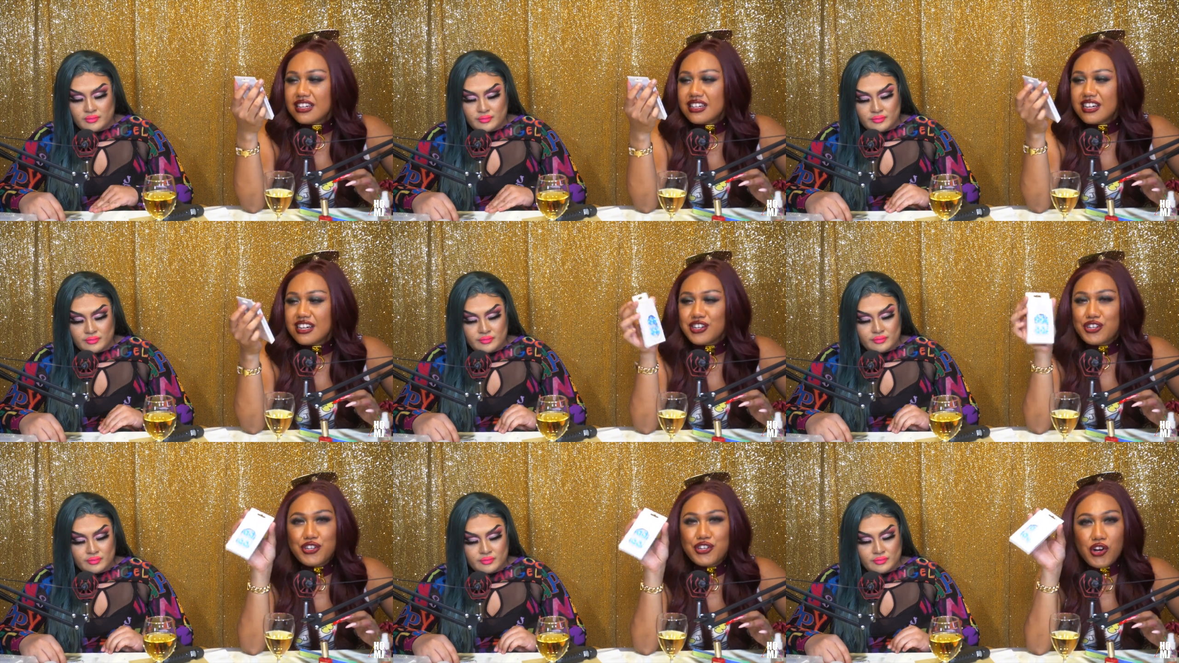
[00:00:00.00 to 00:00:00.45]

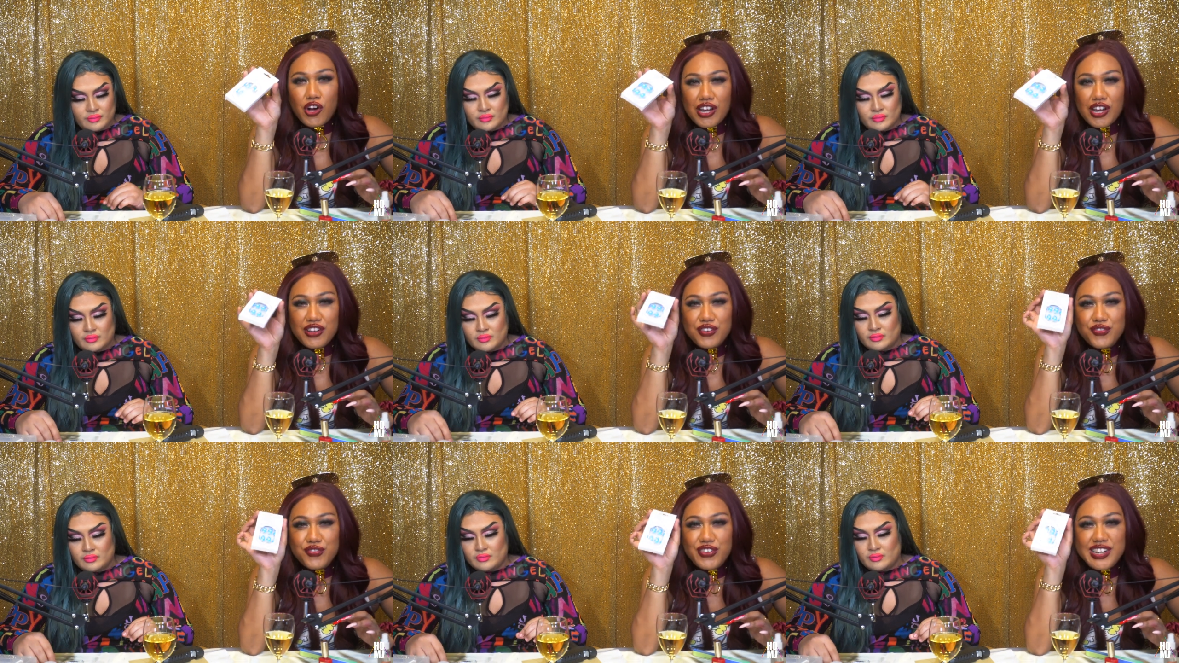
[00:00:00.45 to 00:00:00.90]
Speaker 1: A
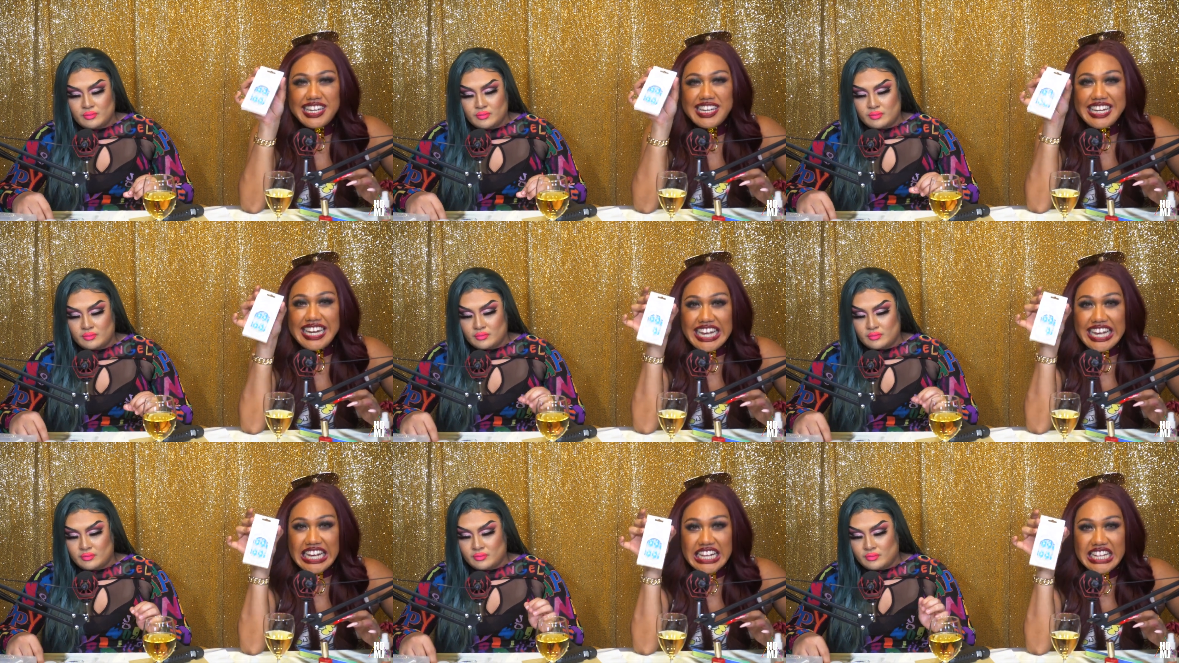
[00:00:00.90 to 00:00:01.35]
dollar for
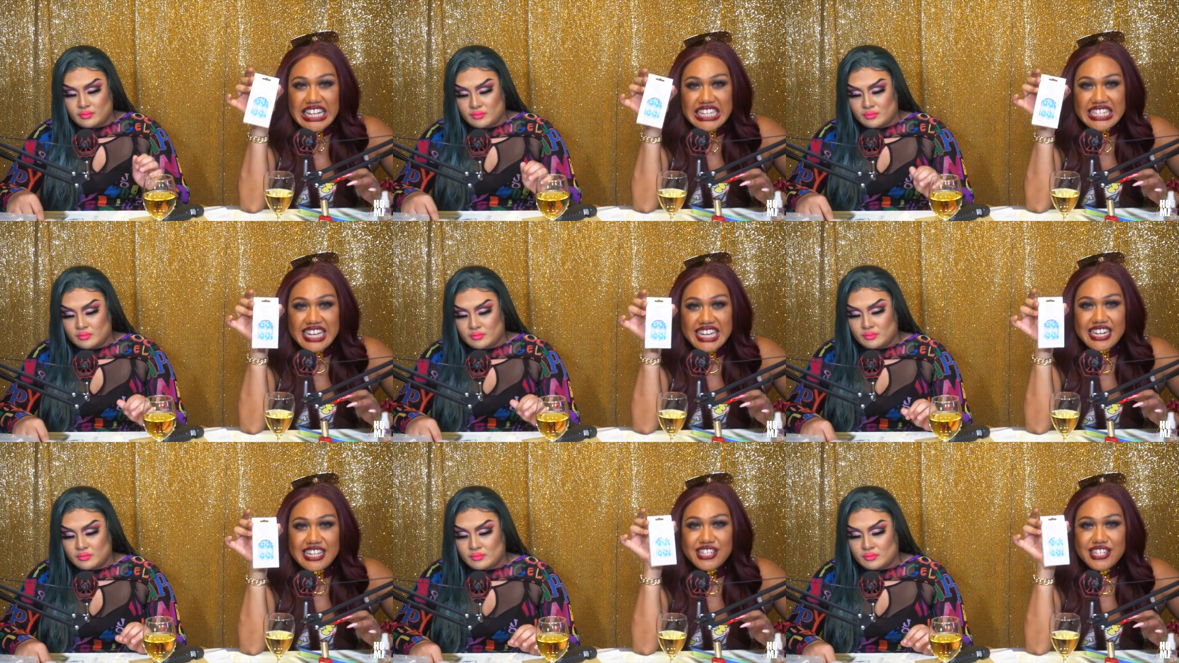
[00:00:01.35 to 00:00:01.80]
nails
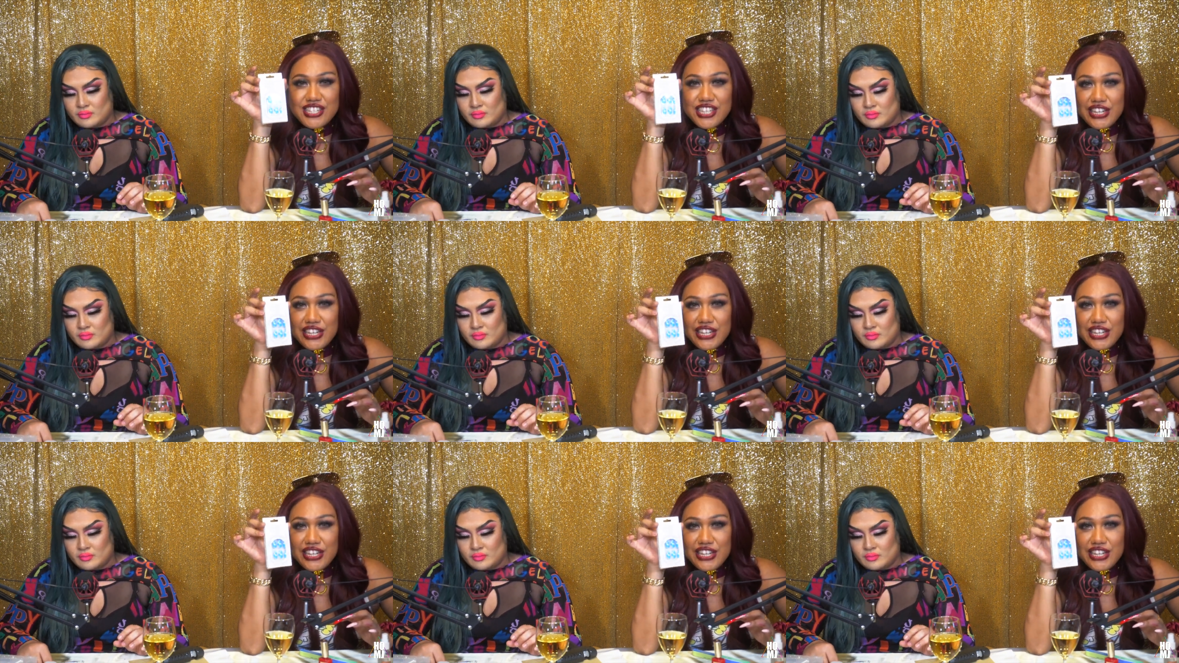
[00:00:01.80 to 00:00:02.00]
and it's